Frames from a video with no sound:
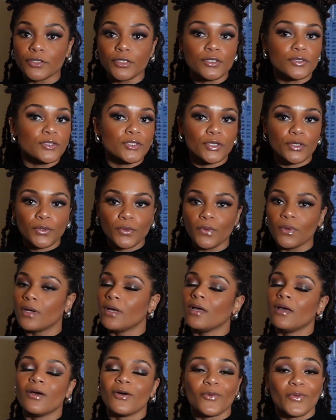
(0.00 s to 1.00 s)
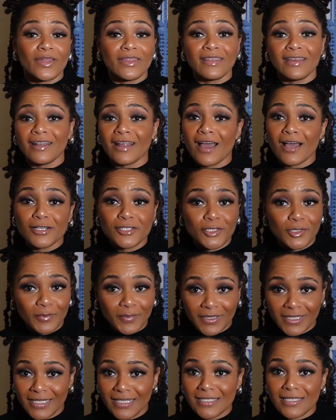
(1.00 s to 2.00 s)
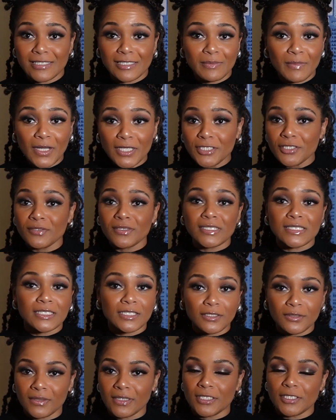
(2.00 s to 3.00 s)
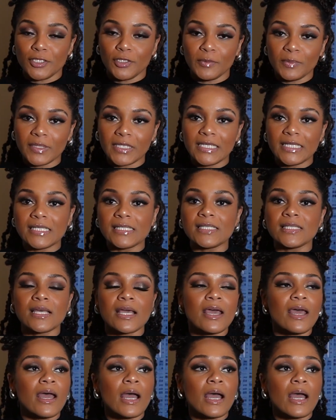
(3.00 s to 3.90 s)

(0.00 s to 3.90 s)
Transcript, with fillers: You do with it as you please, as much or as little as you please.